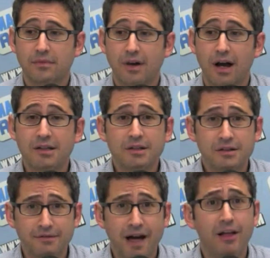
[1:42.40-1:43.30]

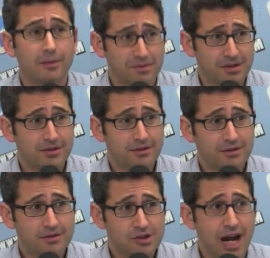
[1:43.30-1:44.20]
underdeveloped
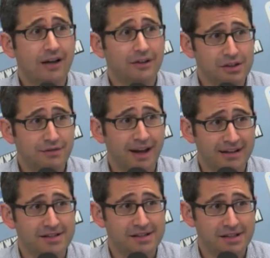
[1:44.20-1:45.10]
childish
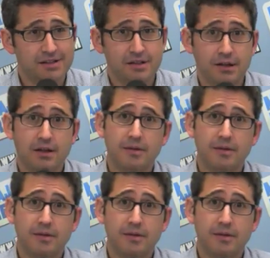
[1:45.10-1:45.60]
fantasies